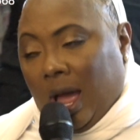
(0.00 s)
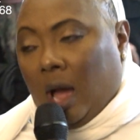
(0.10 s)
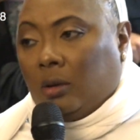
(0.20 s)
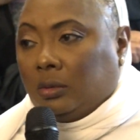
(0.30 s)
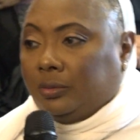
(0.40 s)

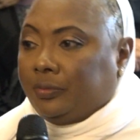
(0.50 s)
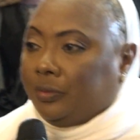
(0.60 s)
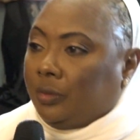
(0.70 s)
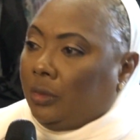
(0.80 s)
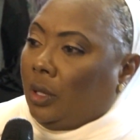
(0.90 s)
now.
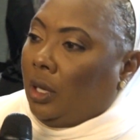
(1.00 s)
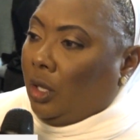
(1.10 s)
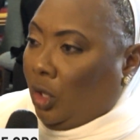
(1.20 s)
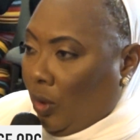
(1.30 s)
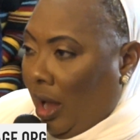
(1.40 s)

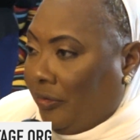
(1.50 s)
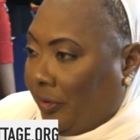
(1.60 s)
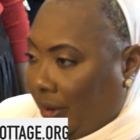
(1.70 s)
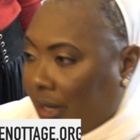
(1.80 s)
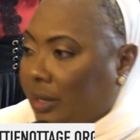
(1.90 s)
You are
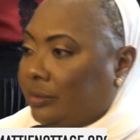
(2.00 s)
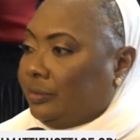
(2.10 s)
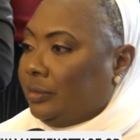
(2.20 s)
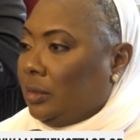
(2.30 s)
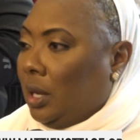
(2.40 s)
free.
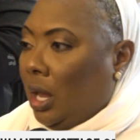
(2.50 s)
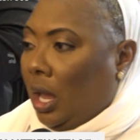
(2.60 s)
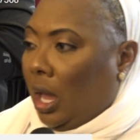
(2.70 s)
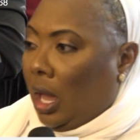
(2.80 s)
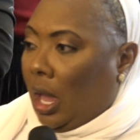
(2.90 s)

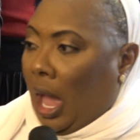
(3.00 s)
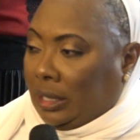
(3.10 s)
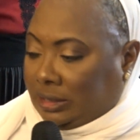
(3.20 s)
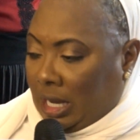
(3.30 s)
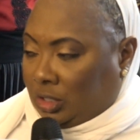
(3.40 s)

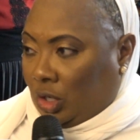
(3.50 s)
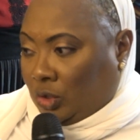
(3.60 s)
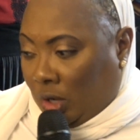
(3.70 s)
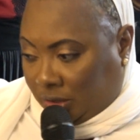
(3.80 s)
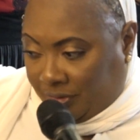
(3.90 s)
I set your
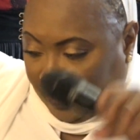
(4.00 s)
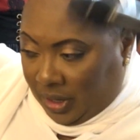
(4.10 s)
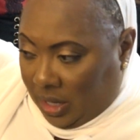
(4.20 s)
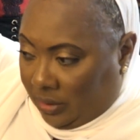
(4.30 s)
daughter free.